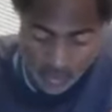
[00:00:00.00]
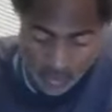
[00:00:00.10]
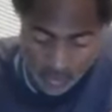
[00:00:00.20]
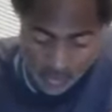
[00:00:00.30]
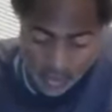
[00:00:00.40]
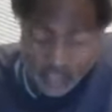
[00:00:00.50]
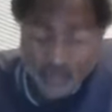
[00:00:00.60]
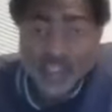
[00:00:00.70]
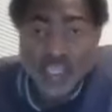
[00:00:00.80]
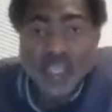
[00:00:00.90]
You see what
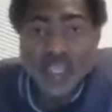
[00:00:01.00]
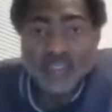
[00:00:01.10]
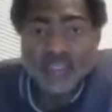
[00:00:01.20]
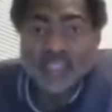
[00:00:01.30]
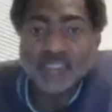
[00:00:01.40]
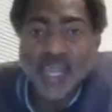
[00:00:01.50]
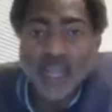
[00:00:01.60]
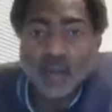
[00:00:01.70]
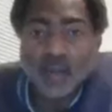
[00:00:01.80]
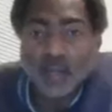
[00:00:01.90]
I'm saying? And that's
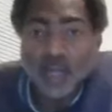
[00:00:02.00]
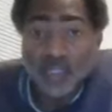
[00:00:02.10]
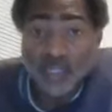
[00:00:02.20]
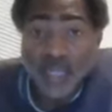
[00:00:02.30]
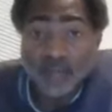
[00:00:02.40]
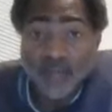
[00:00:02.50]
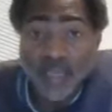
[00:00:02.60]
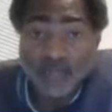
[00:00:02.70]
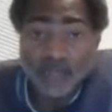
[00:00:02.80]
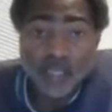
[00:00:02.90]
how a lot of
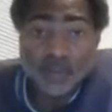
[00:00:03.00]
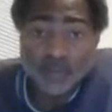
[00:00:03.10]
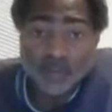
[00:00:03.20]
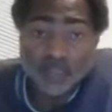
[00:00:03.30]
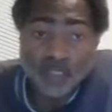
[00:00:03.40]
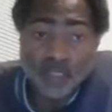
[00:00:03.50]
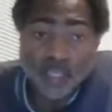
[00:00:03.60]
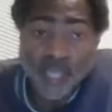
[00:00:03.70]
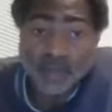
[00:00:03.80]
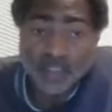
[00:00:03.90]
our people and a
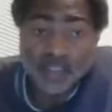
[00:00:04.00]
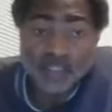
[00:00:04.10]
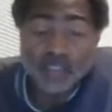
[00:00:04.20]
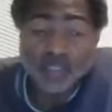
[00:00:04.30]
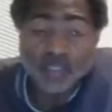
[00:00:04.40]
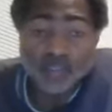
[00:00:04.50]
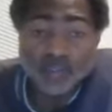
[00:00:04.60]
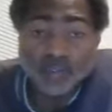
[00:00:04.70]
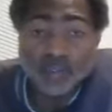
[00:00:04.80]
lot of us look a little